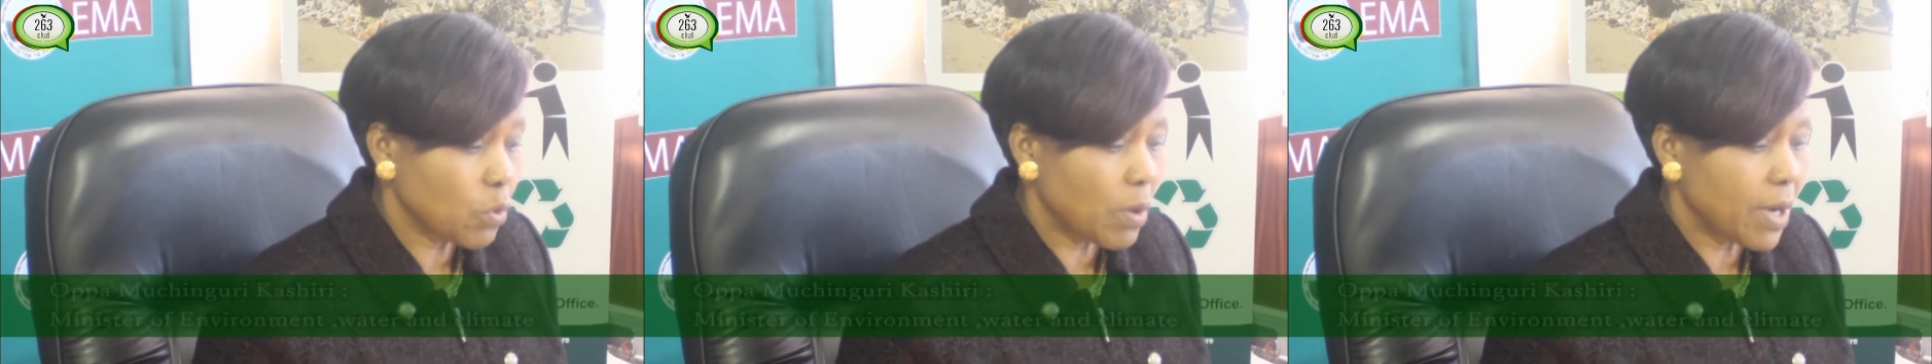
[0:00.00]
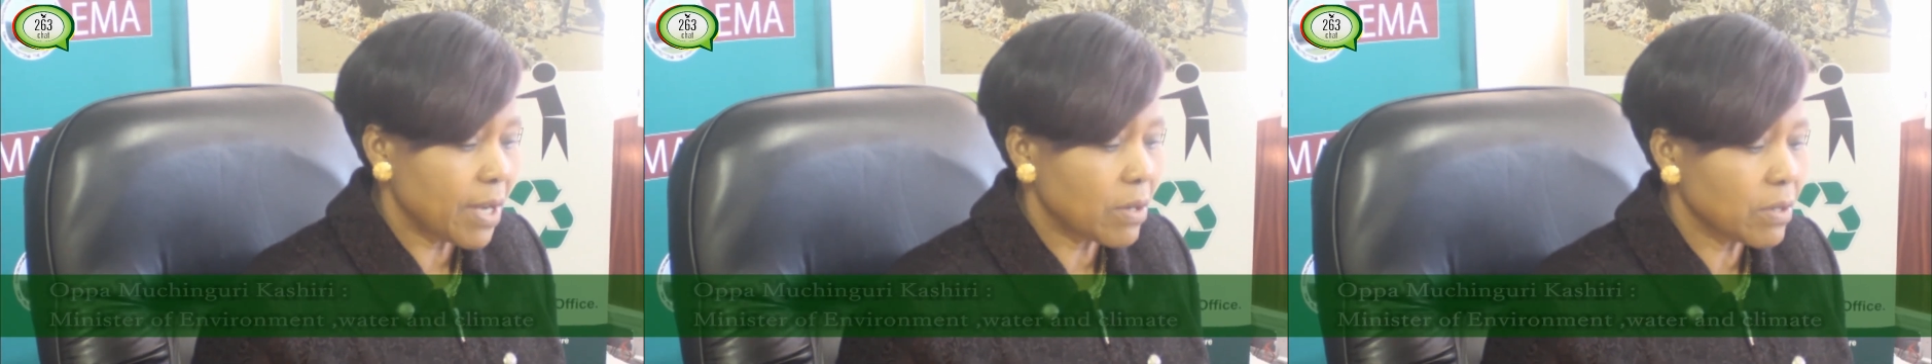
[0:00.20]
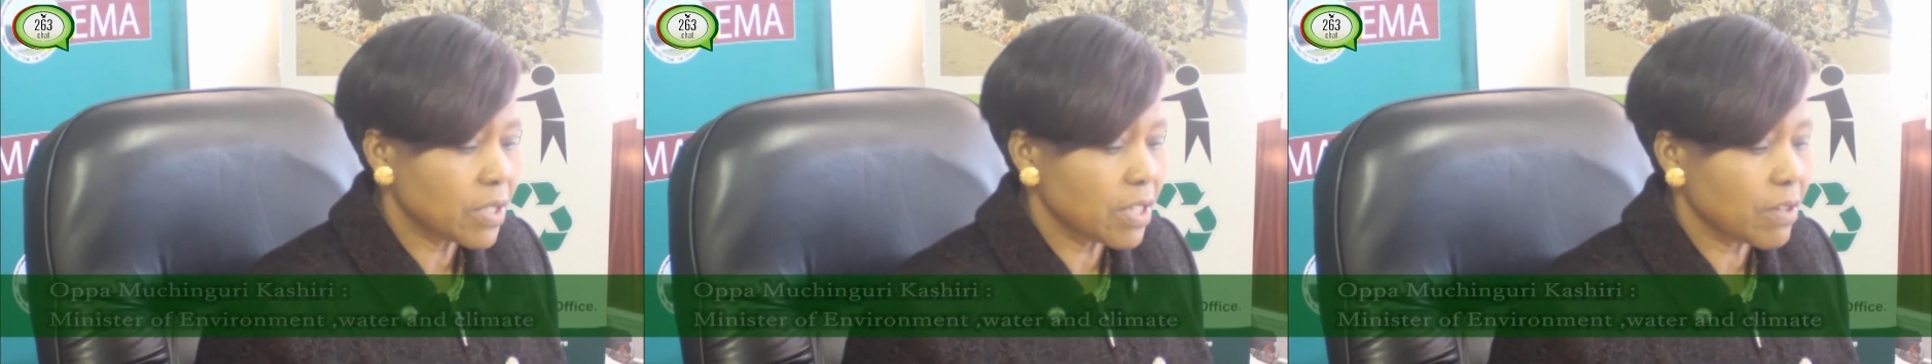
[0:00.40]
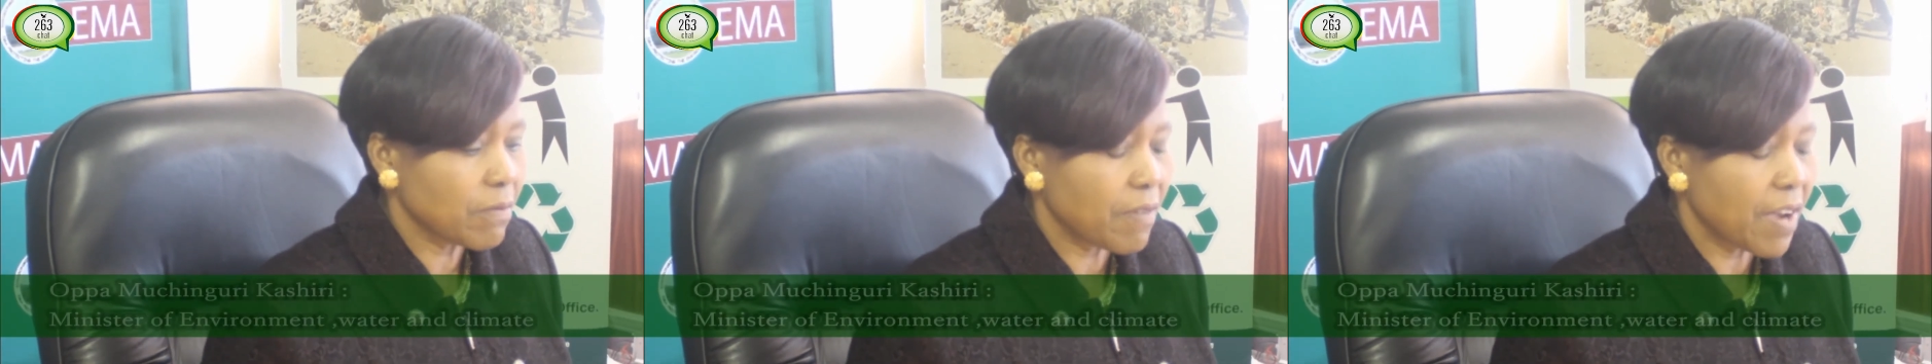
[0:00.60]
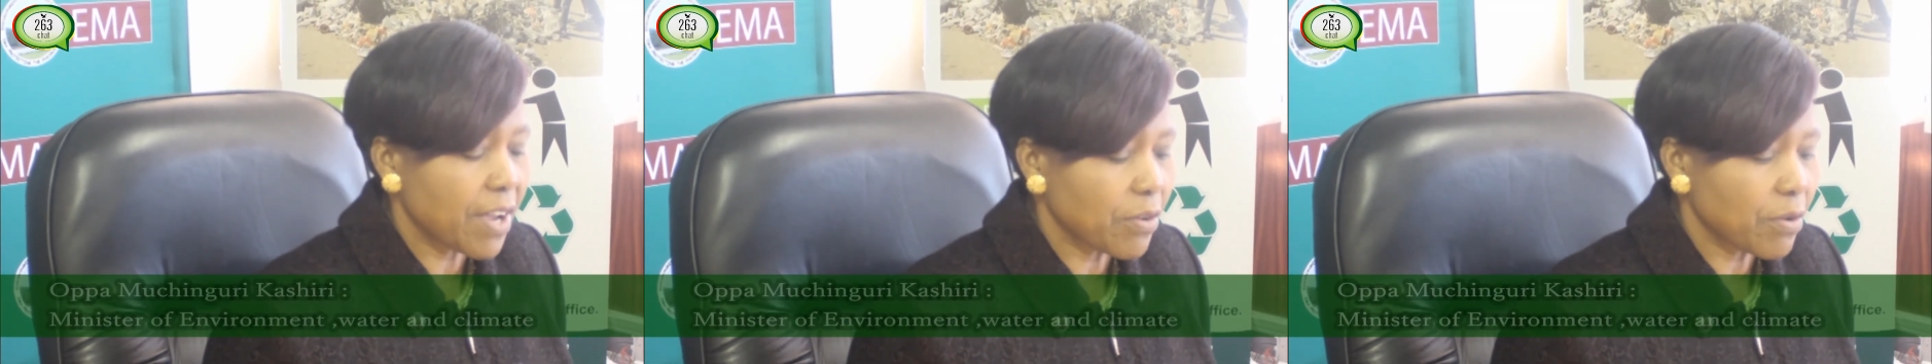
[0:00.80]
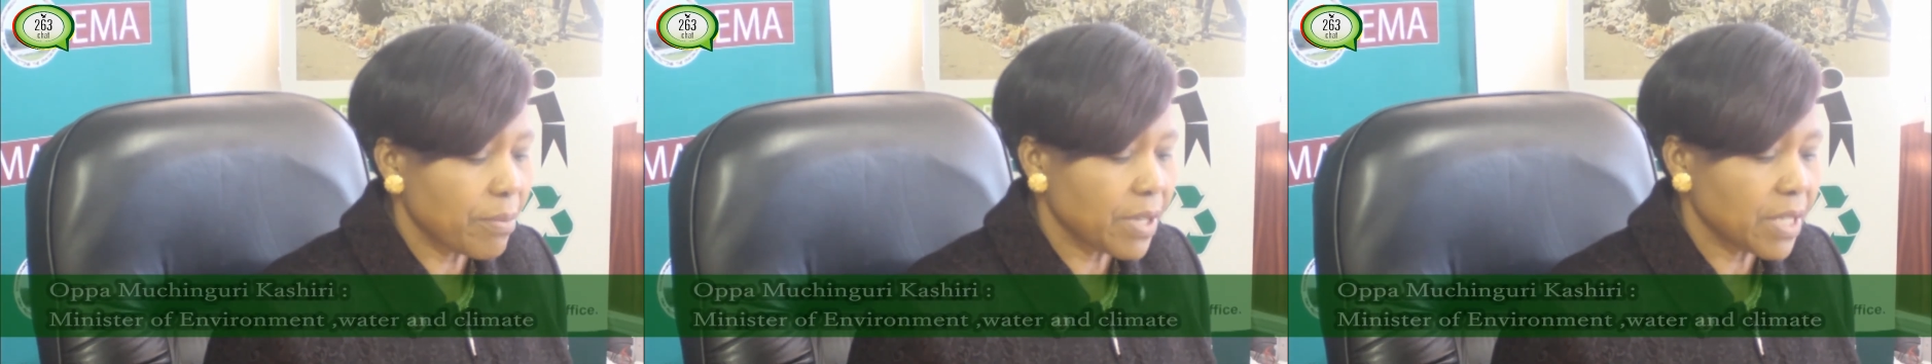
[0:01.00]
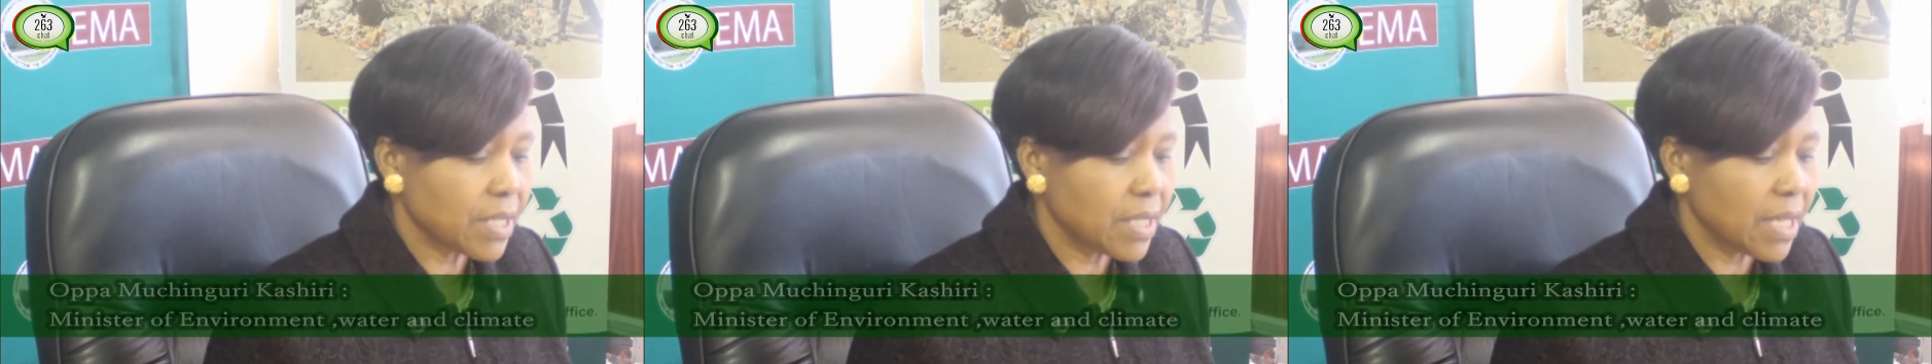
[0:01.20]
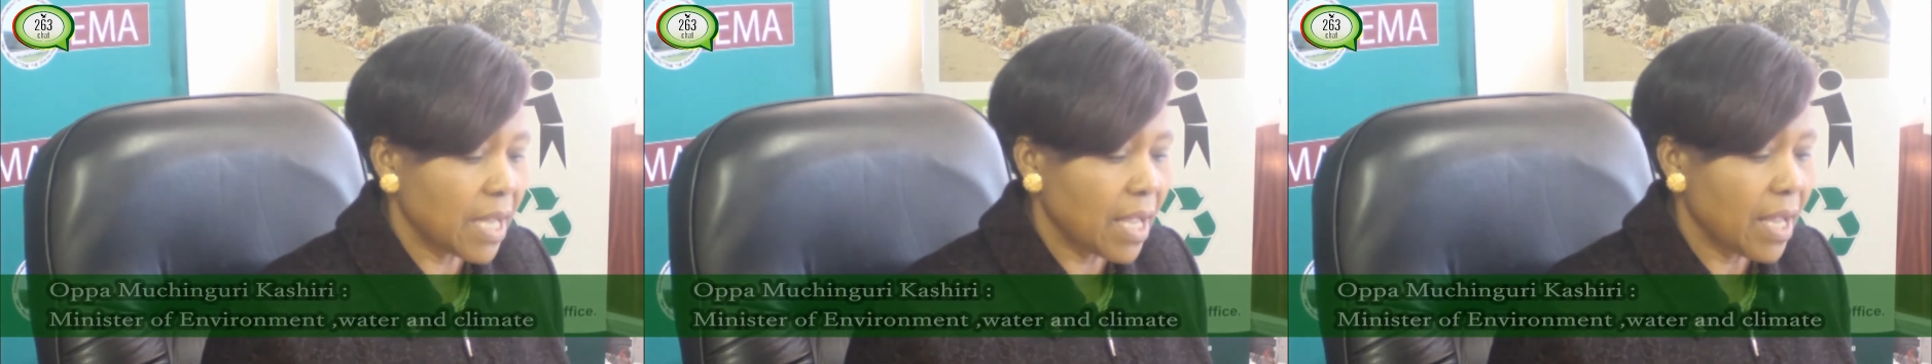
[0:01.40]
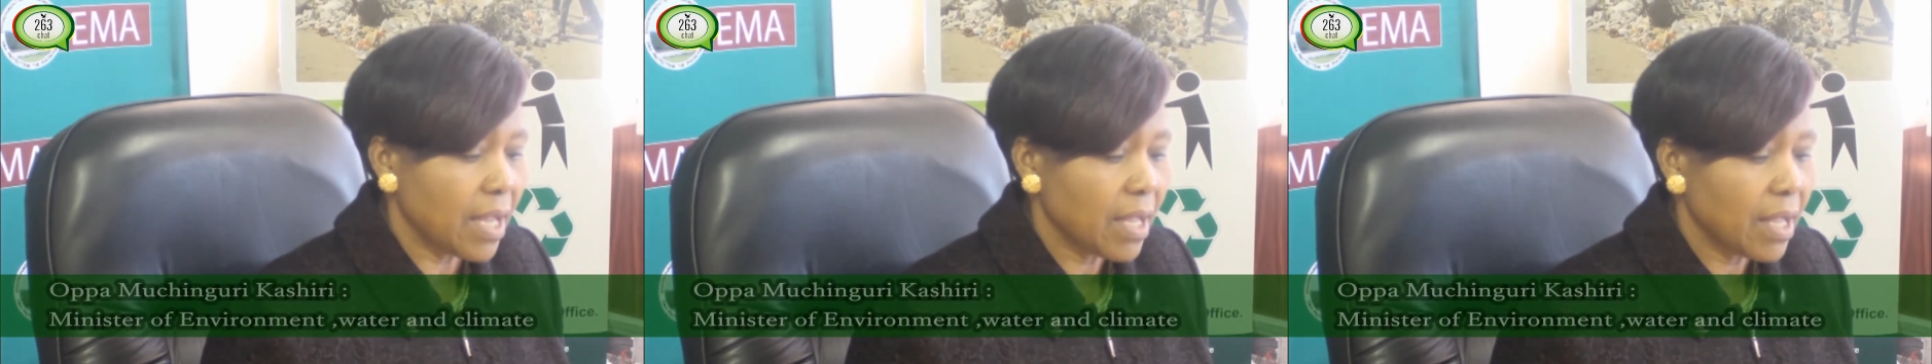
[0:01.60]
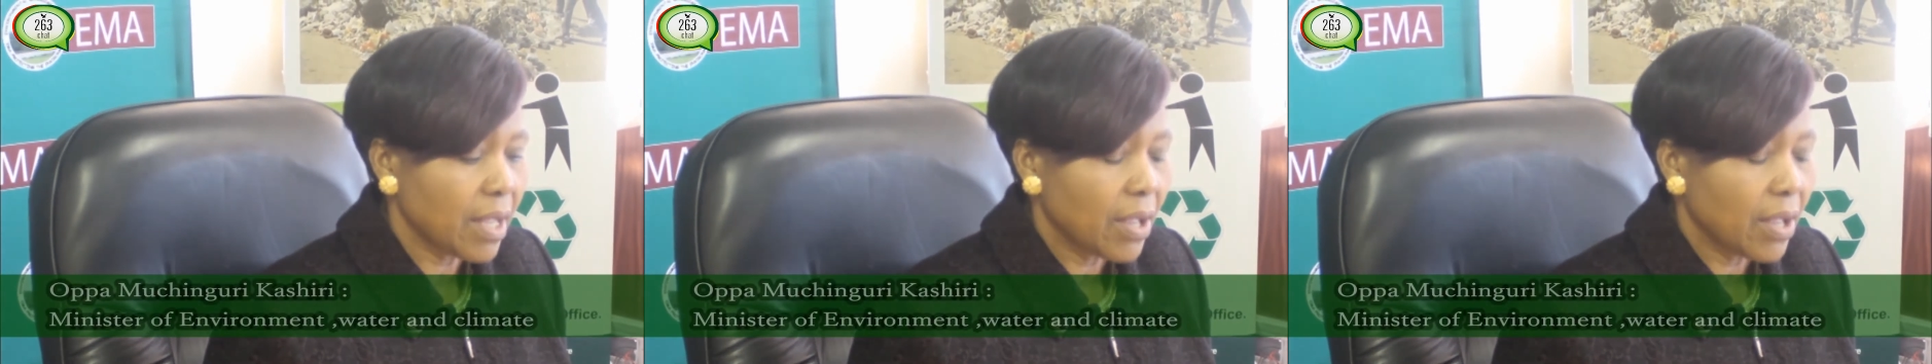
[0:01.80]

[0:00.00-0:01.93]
World Environment Day,